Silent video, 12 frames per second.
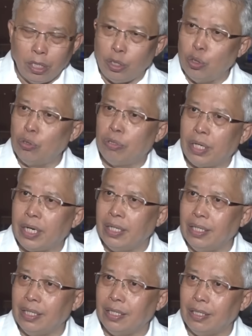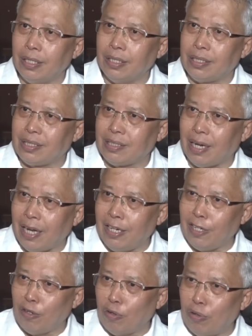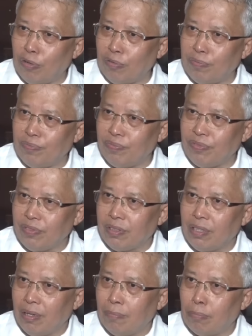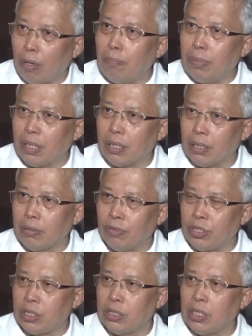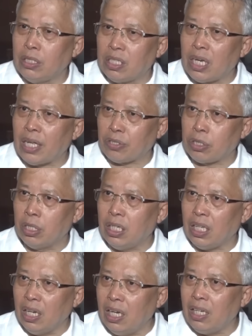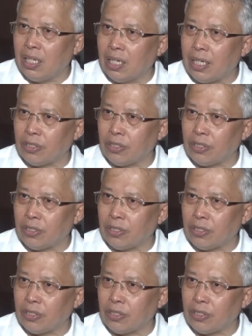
Ukraine style, you know, bombing, which is internationally illegal